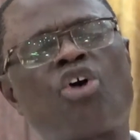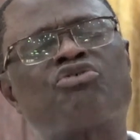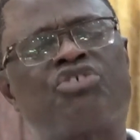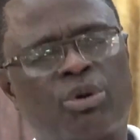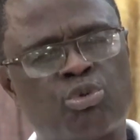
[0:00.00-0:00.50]

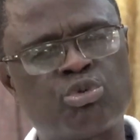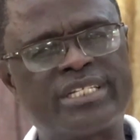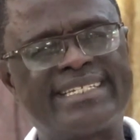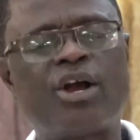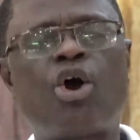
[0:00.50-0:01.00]
odwene
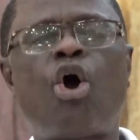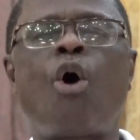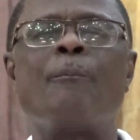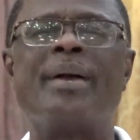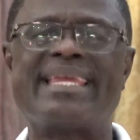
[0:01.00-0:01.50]
ho nti
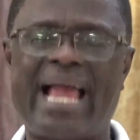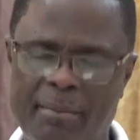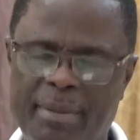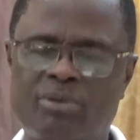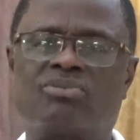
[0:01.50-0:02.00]

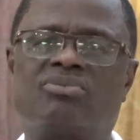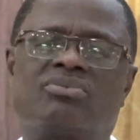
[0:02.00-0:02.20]
obeyama